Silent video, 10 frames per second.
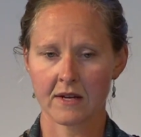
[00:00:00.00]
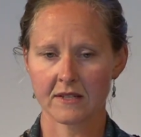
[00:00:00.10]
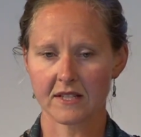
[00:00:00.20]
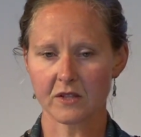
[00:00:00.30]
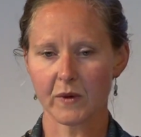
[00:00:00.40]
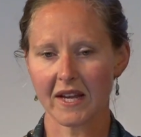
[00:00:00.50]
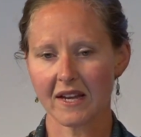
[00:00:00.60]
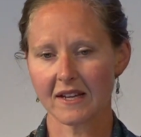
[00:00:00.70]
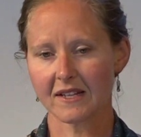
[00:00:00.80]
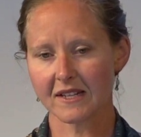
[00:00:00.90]
Since we
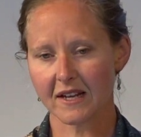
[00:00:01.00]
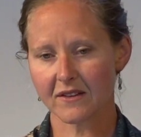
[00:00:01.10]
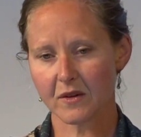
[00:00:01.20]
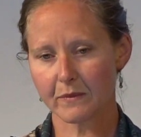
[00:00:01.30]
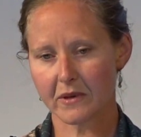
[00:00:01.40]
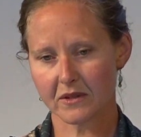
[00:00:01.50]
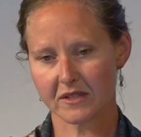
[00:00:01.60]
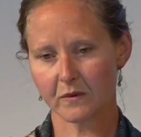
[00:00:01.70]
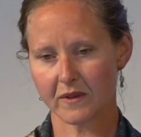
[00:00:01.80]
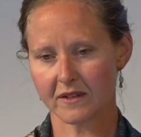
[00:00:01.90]
can't get together in
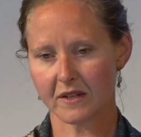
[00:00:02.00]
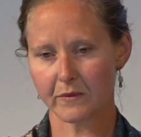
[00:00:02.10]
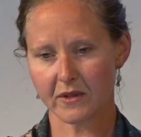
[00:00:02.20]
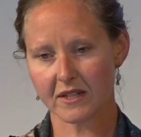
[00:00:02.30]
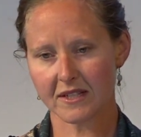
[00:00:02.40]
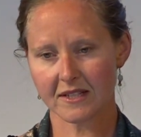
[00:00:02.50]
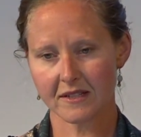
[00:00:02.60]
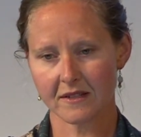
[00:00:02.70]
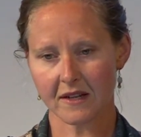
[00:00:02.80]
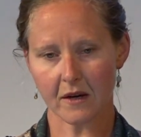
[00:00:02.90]
person with our
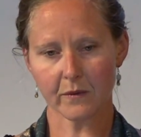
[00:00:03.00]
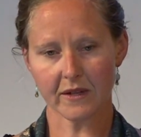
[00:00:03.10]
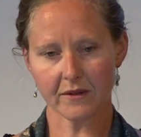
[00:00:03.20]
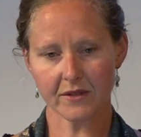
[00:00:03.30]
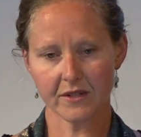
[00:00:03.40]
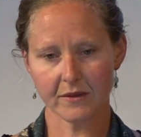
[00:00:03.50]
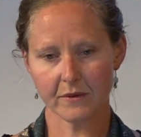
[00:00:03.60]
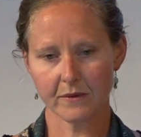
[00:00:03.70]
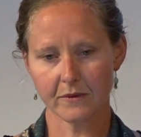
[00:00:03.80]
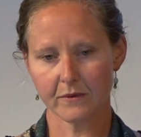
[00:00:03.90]
communities how we used
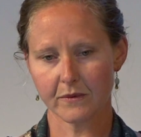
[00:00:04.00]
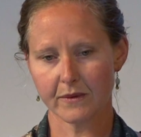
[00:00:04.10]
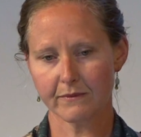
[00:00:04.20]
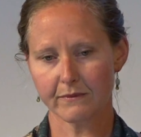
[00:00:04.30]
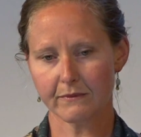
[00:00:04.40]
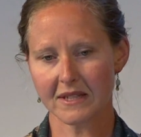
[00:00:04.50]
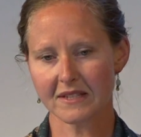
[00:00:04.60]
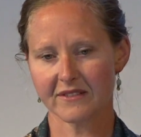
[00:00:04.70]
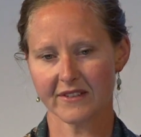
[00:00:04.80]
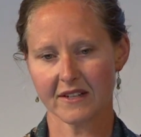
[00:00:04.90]
to, we
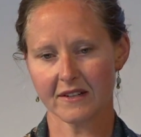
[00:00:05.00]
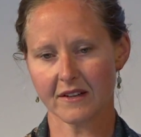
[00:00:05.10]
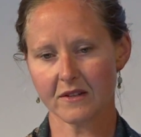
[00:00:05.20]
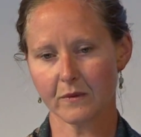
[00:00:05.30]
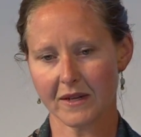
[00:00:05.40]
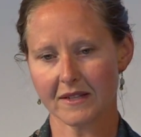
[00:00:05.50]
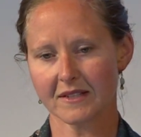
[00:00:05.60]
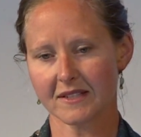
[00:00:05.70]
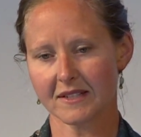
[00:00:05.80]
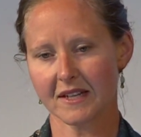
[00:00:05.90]
must find other ways
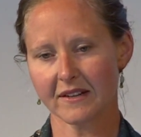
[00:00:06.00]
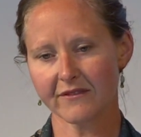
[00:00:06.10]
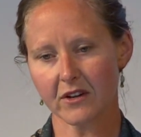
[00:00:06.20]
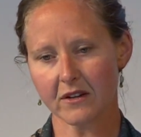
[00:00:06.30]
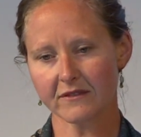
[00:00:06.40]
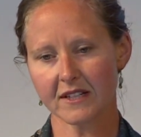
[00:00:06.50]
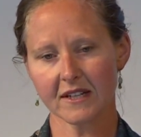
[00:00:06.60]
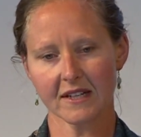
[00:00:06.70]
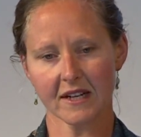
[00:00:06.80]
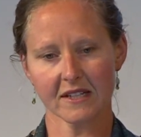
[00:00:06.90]
to stay involved and
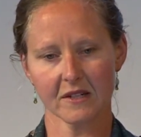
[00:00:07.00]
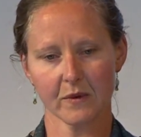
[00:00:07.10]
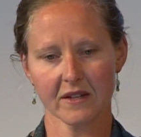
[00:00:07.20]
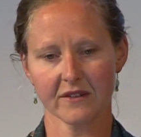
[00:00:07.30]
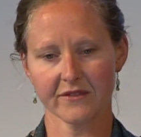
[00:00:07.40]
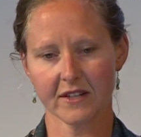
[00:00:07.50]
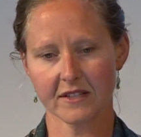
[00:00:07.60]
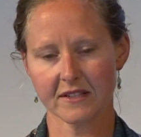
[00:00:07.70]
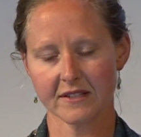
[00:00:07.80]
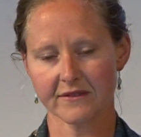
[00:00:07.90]
connected with our
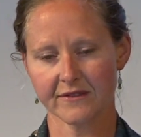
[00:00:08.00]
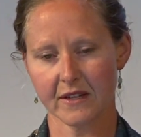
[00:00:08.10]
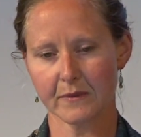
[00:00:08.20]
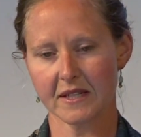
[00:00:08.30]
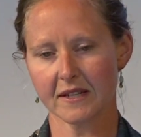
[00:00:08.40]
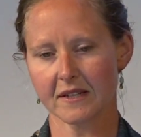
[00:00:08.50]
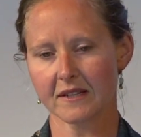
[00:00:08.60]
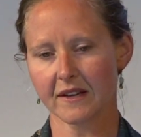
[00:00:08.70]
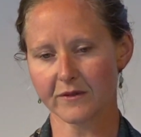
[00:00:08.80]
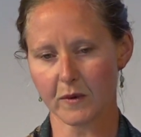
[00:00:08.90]
friends, family, and
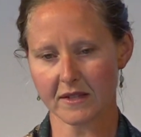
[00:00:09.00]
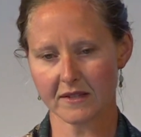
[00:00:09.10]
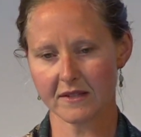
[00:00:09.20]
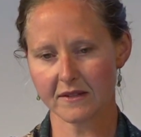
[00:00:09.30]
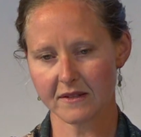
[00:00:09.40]
loved ones.